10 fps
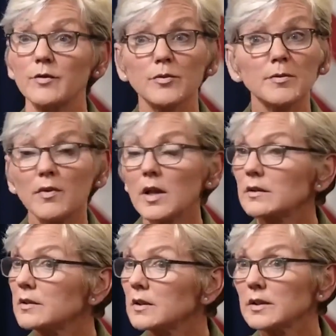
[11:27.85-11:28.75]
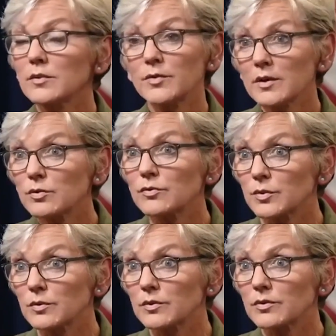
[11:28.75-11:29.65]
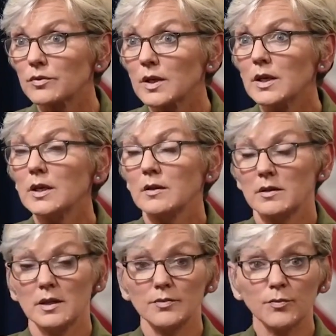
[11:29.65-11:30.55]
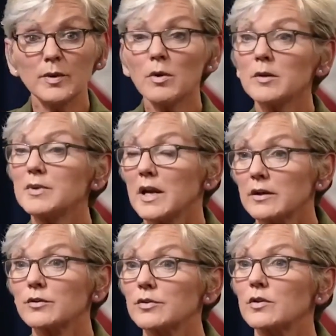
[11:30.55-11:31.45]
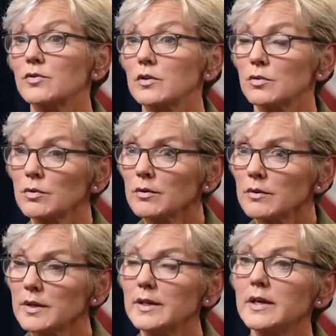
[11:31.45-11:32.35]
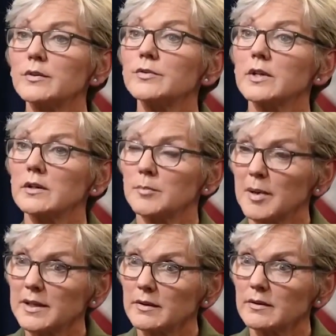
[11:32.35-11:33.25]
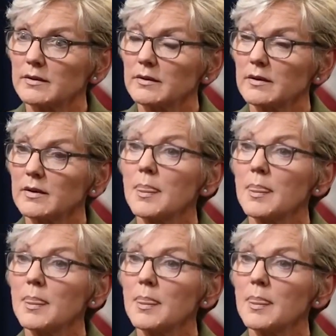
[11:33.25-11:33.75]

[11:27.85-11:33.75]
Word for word: And from the volatility of fossil fuels. If we want to be energy secure and energy independent.